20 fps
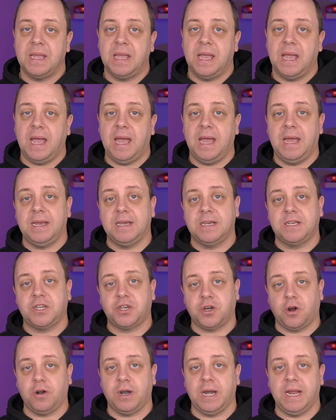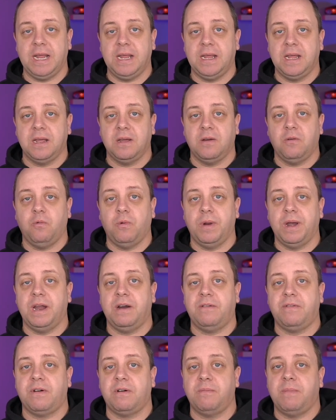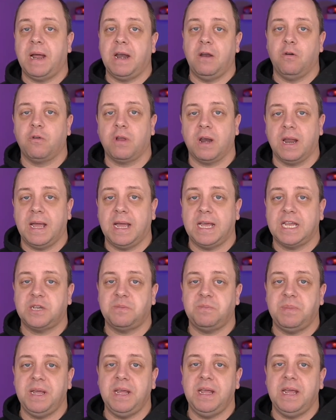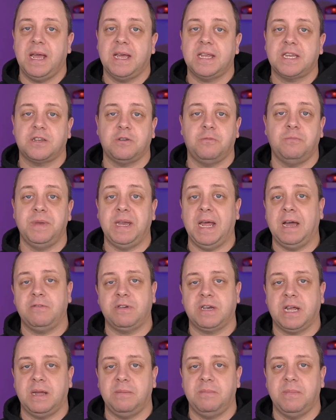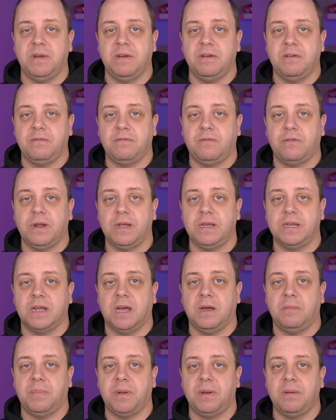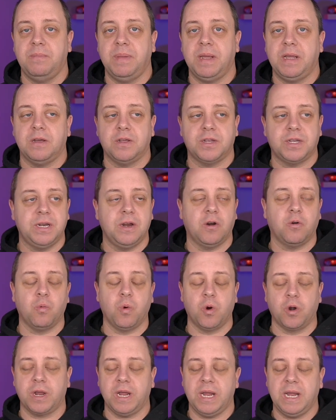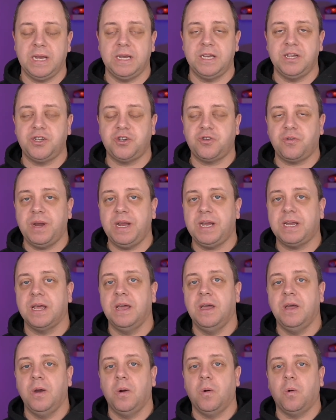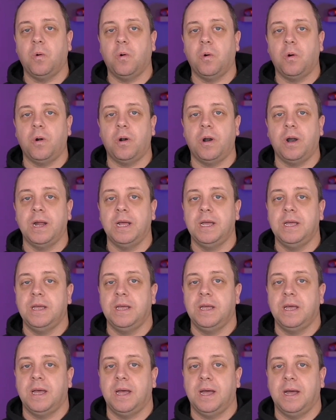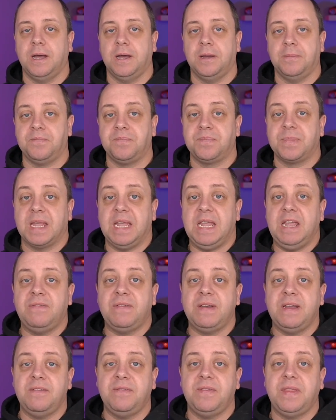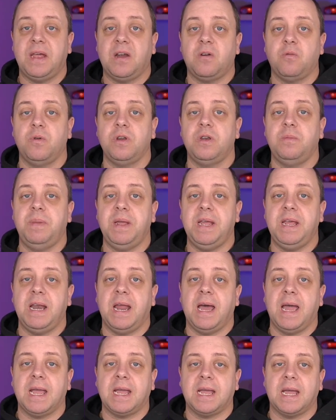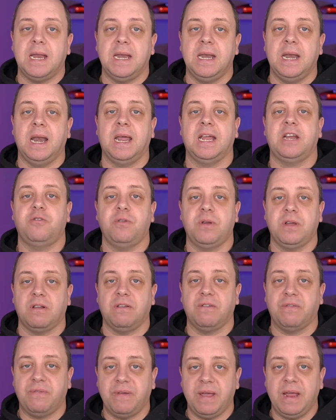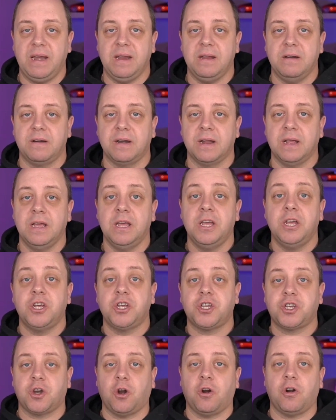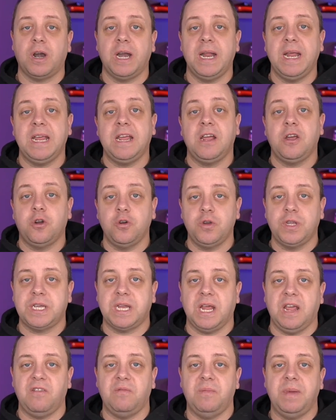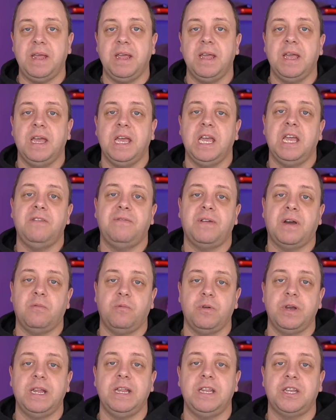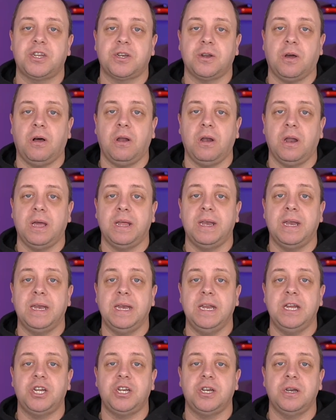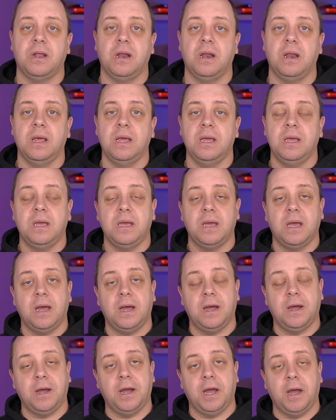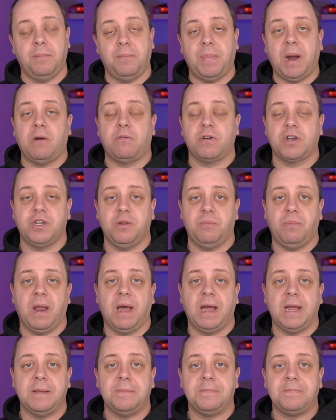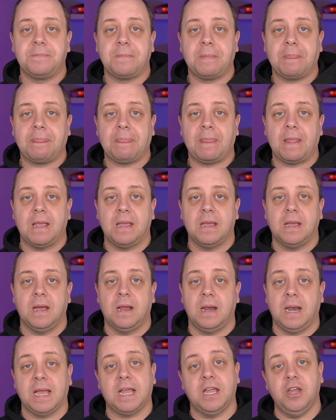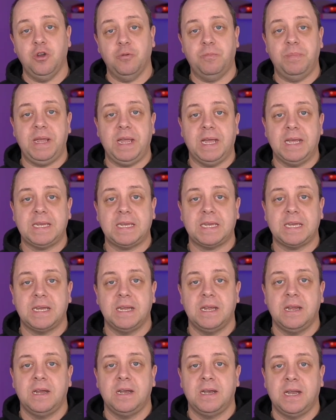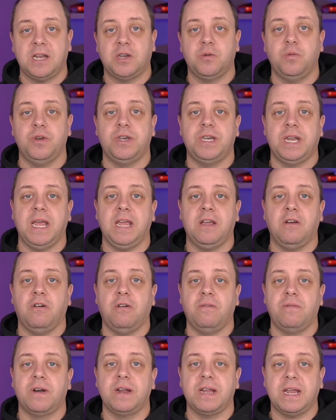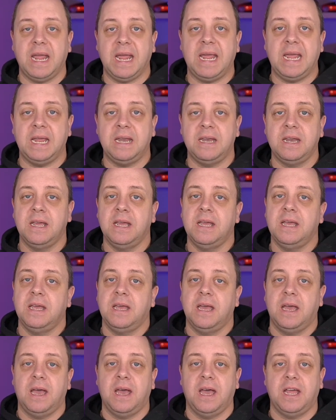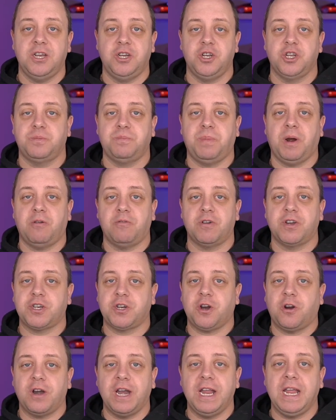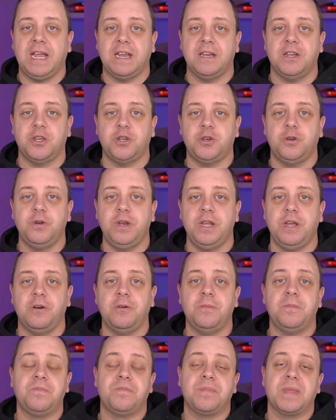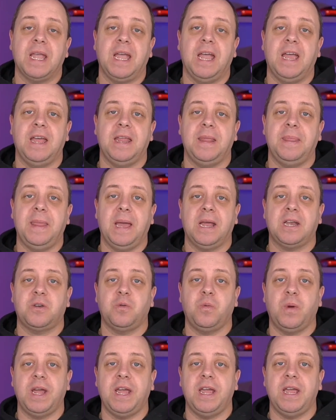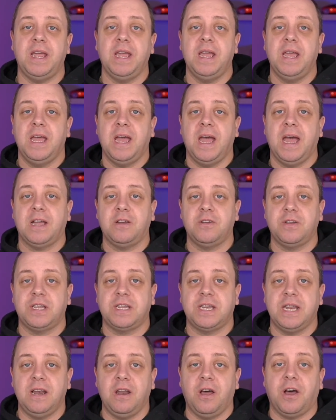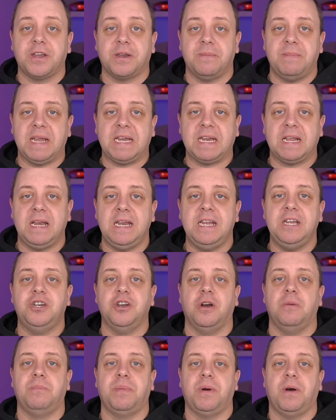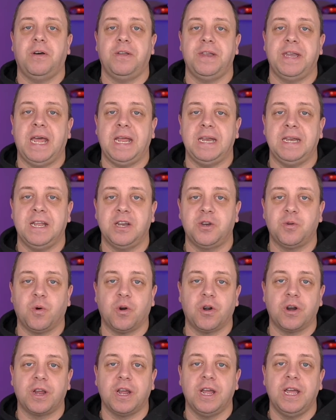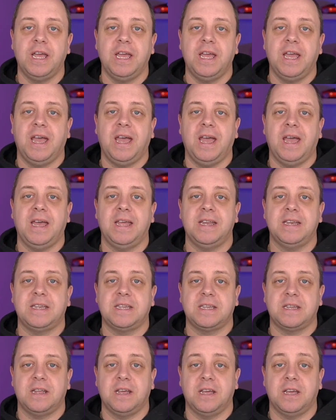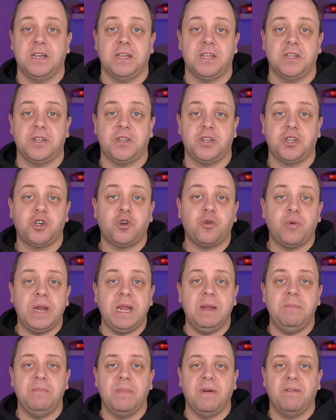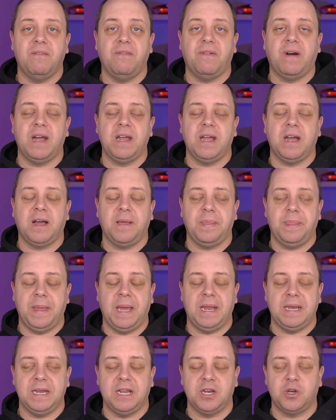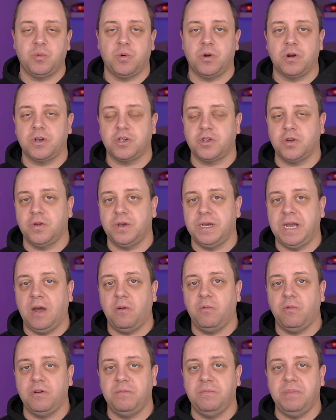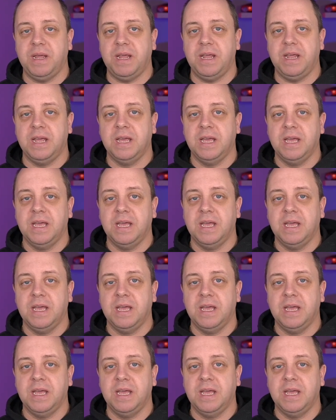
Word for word: and Starlink whenever my local ISP has some downtime, for example, because they are working in the street or um, even if there would be like an electrical failure, Starlink could save me if I would install an additional uh, a power supply, uh, like a UPS, that would take over, kick in, and just power Starlink and the studio. And that way, I could still automatically jump on that network and uh, stream via that network. So that would be